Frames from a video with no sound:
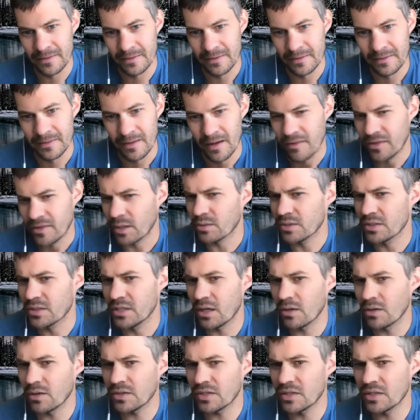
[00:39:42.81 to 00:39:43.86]
There was no
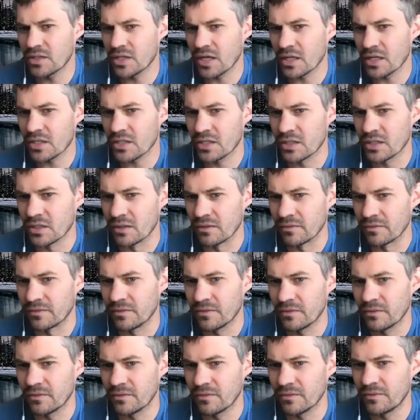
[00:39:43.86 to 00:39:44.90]
suggestion of
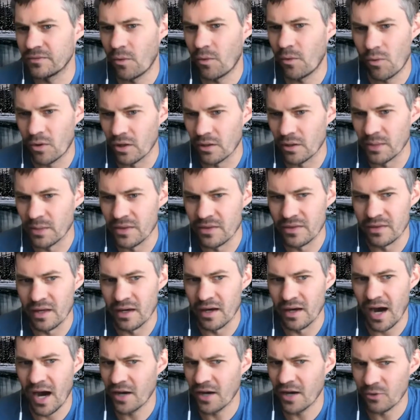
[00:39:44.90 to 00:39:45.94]
form in the
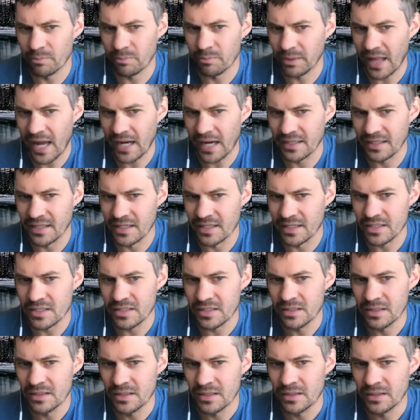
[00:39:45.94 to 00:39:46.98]
utter blackness.
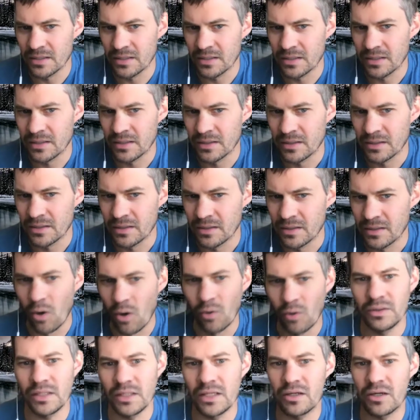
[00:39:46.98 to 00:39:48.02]

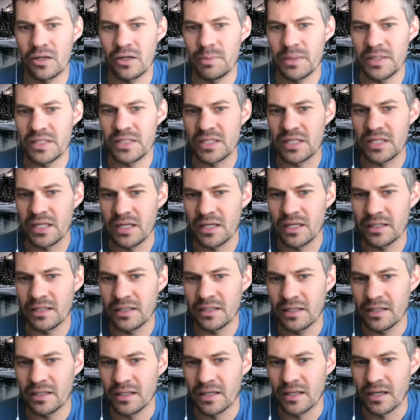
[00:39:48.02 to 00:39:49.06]
Only could be seen
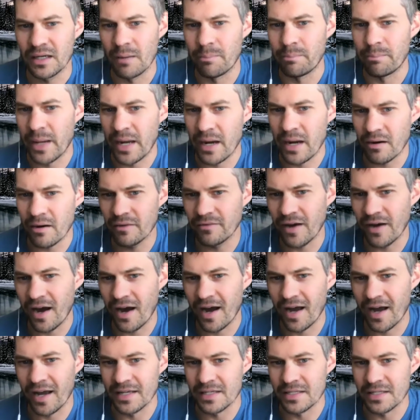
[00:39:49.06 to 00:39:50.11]
a pair of
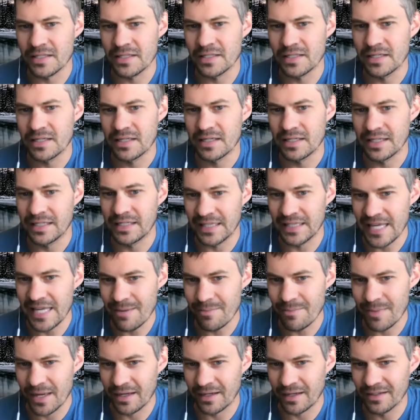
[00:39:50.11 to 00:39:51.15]
eyes
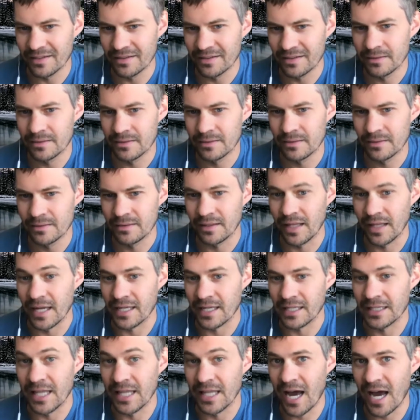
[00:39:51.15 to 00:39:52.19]
gleaming like
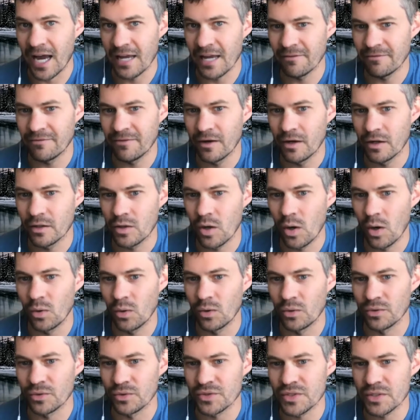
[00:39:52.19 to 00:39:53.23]
live
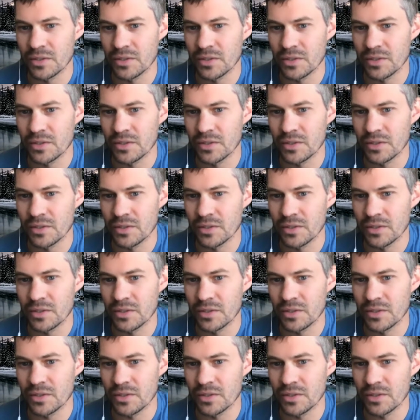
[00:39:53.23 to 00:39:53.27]
coals.